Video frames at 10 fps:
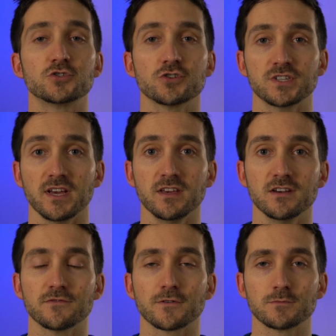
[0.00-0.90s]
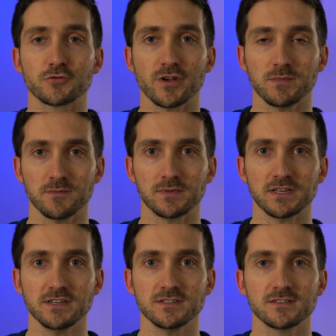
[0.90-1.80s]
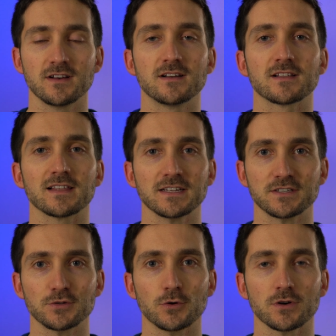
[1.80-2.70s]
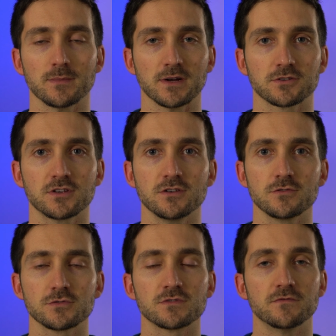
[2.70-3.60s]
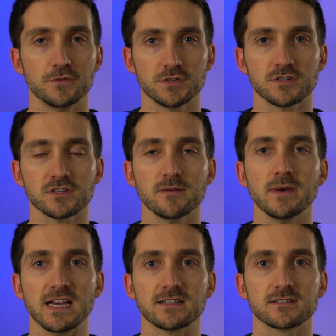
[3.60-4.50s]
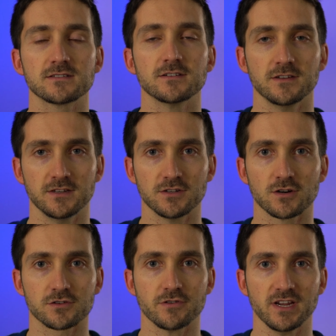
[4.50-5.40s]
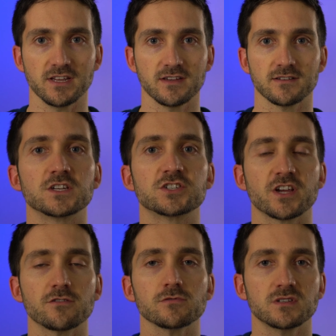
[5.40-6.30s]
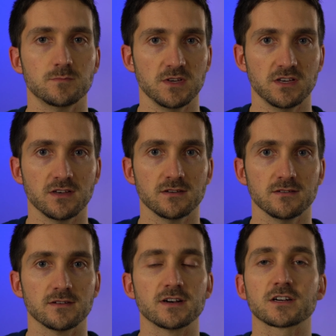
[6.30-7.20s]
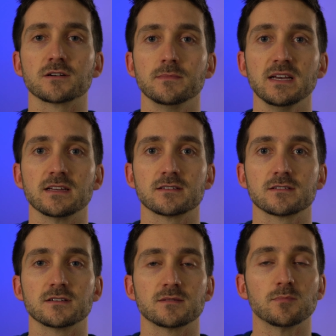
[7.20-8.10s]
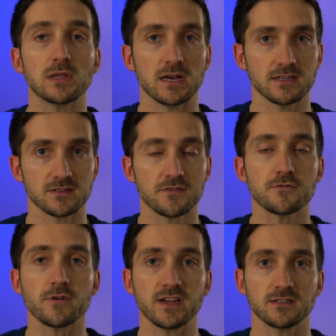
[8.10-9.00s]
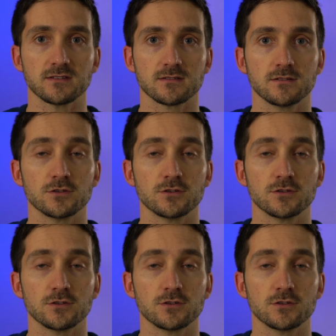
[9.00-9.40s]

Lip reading: Jose here from Train Me Please. Let's talk about cues versus commands in dog training. Generally speaking, a command implies a threat.